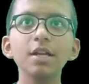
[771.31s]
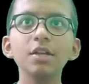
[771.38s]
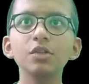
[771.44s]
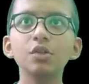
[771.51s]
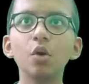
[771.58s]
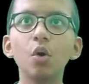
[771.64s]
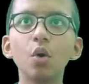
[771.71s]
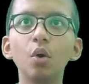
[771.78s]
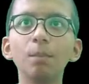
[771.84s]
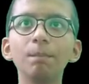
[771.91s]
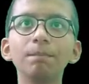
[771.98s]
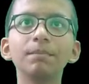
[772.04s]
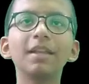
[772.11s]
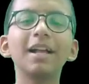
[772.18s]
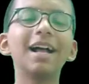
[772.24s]
So
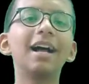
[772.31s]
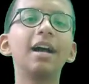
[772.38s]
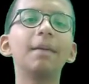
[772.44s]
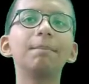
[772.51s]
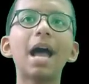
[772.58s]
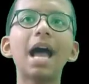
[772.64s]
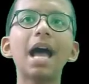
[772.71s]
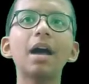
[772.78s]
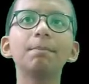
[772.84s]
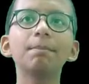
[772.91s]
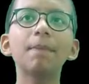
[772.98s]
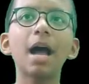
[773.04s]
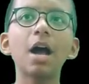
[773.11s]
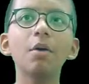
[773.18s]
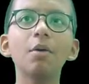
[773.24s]

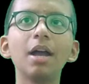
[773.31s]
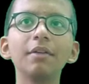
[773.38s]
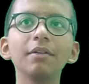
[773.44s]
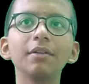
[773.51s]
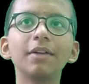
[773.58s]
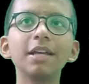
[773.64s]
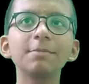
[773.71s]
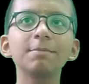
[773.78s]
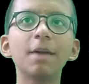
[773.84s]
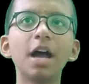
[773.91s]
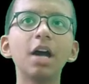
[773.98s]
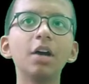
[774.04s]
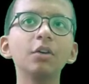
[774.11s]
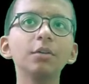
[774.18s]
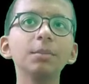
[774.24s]
pow, I will write
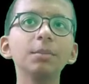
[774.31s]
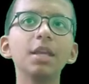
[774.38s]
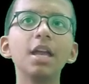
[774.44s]
pow.